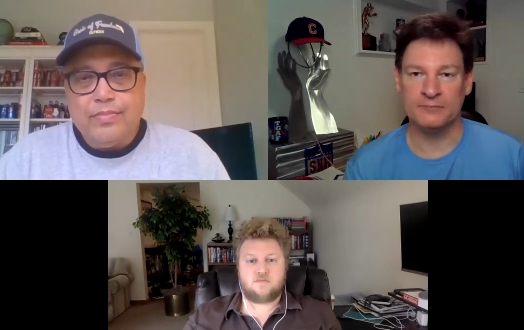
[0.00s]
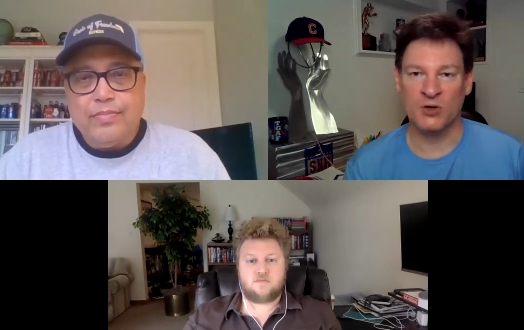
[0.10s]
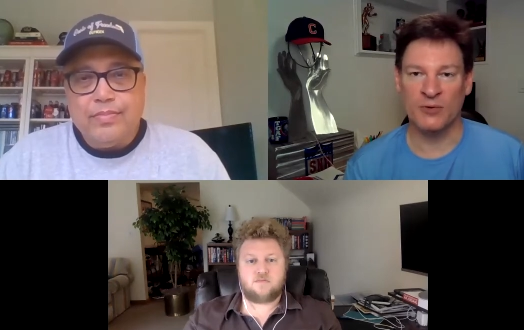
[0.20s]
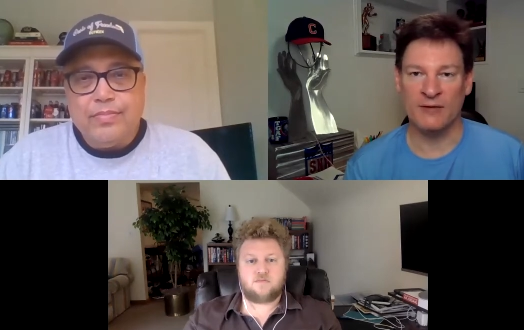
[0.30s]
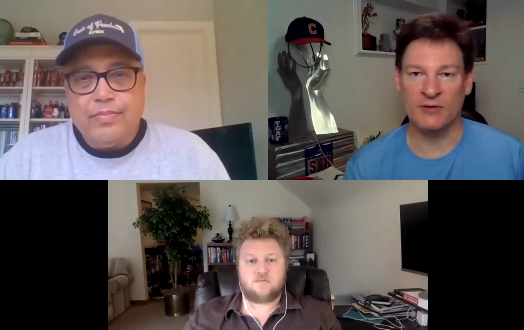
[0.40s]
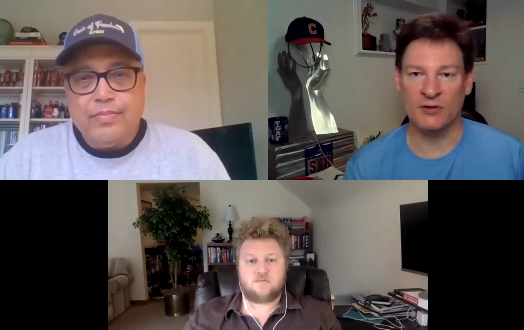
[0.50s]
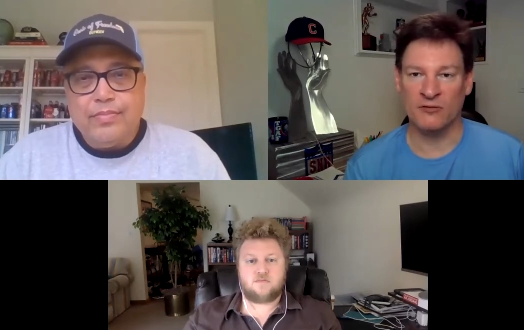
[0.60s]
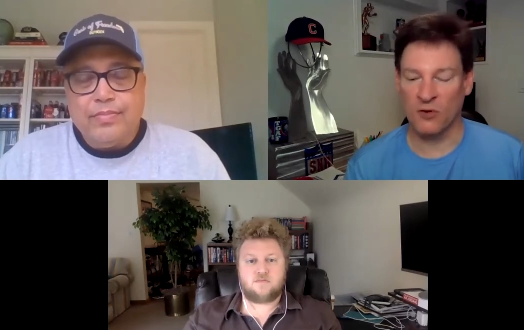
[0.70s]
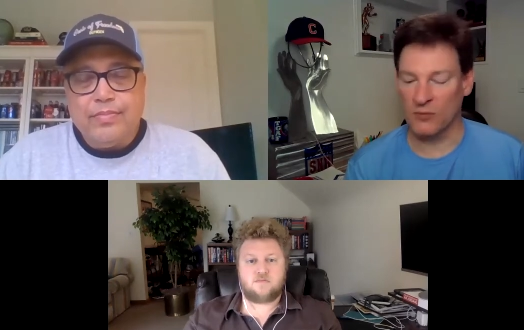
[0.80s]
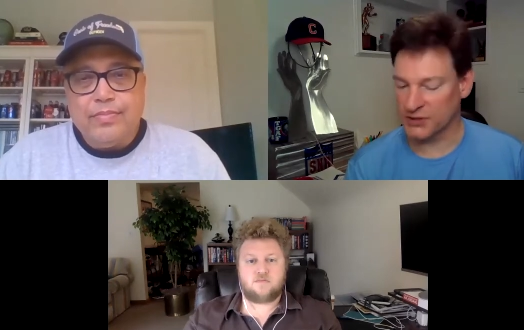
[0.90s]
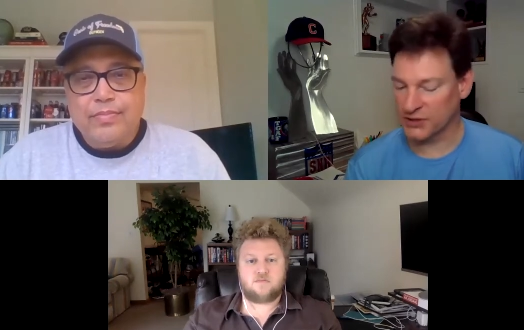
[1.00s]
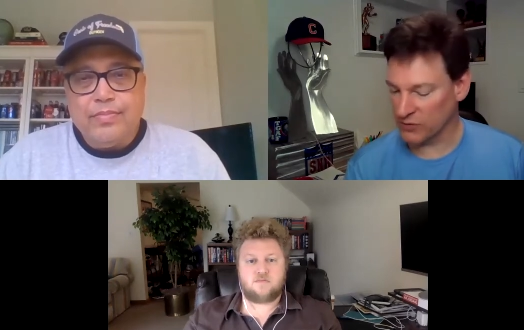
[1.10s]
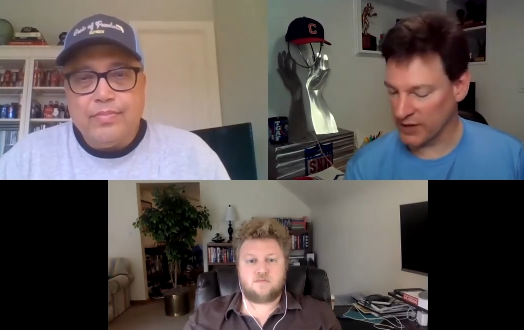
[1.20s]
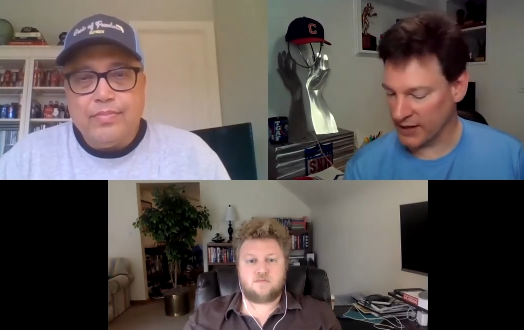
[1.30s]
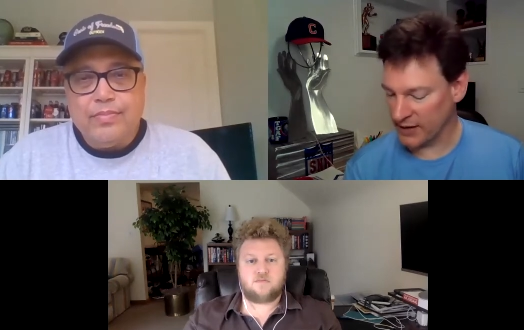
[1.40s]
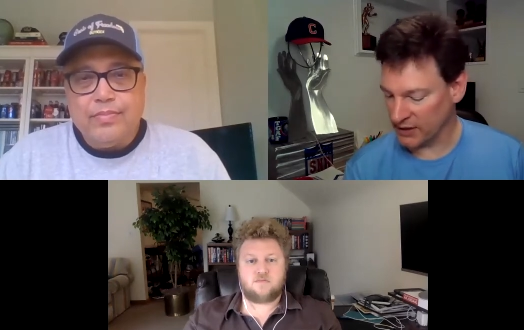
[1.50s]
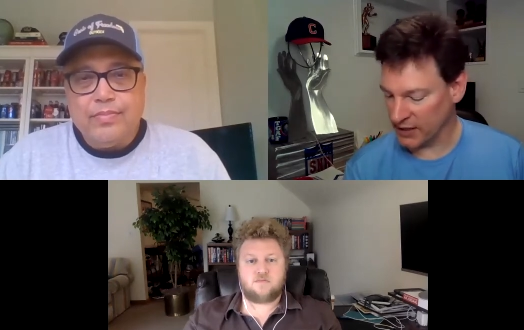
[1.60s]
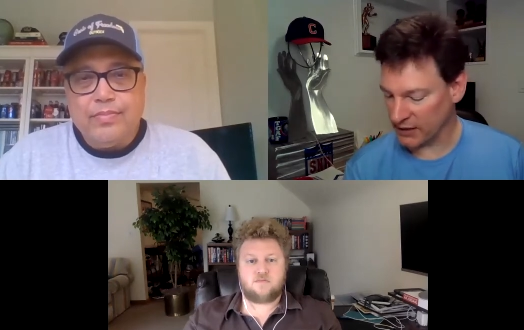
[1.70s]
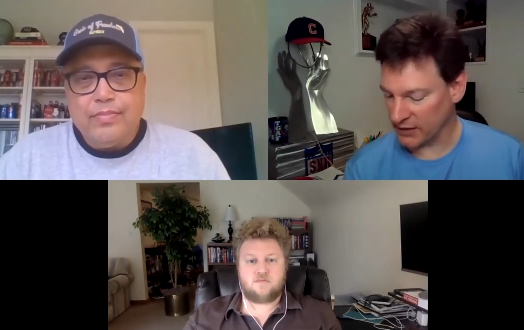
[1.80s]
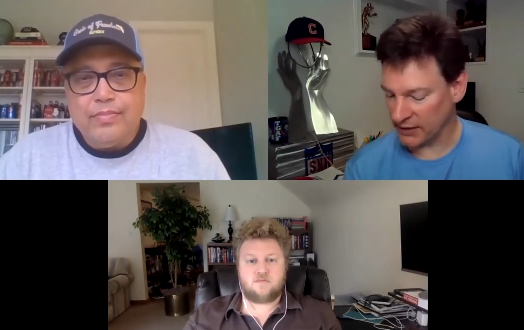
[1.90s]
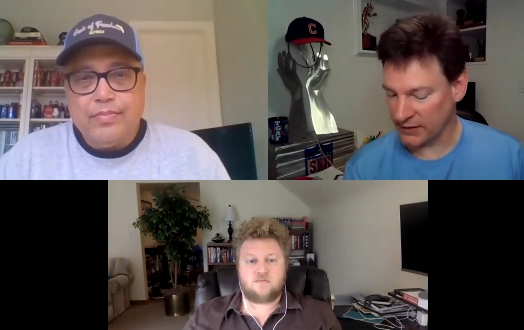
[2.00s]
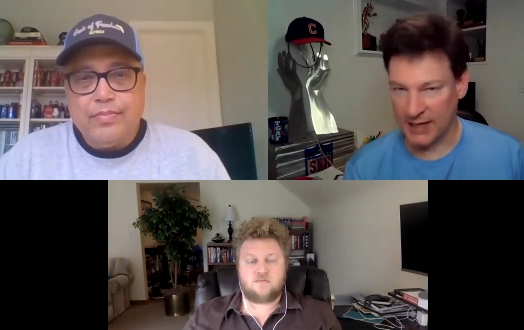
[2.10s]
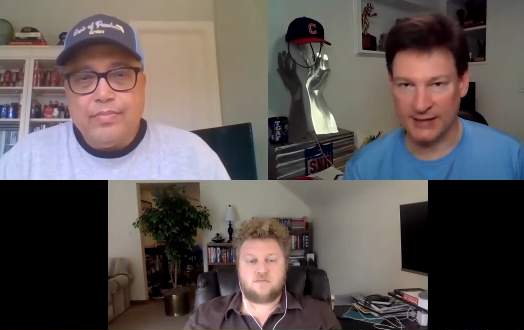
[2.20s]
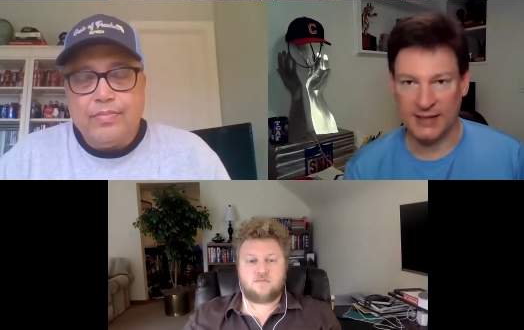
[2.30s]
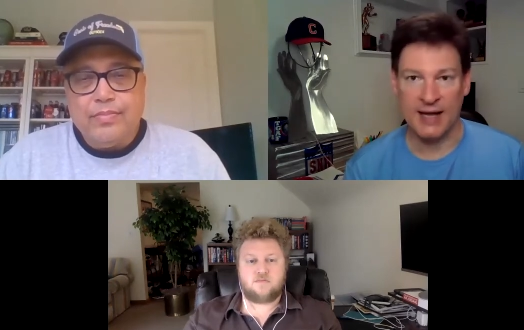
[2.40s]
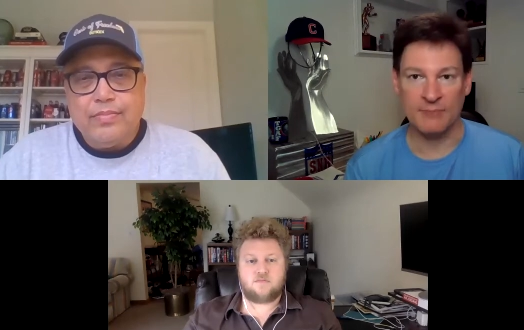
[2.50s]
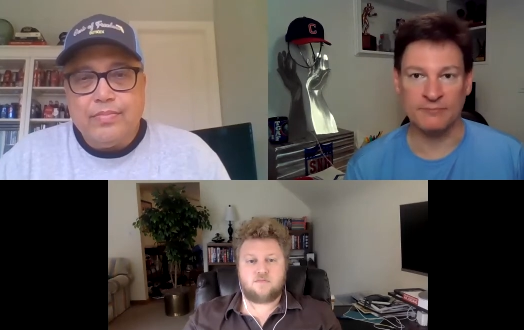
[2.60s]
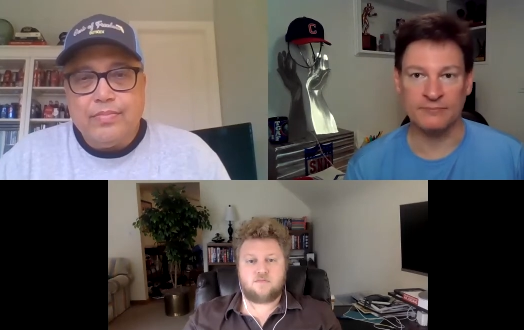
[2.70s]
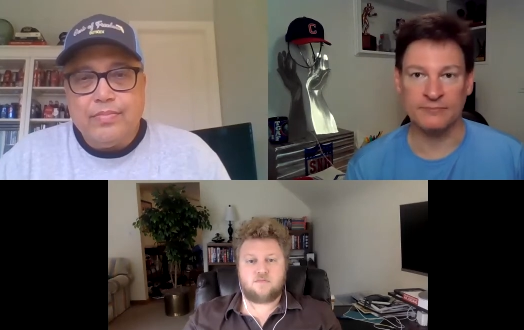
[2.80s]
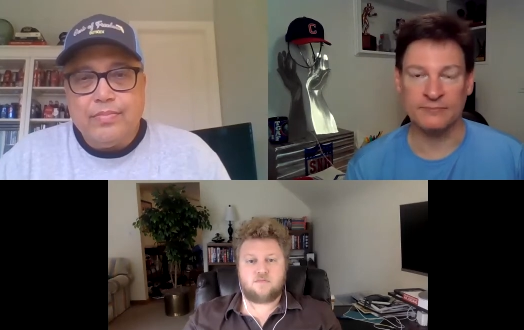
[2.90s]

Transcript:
Speaker 1: what do we have to look forward to on Outkick.com? Uh,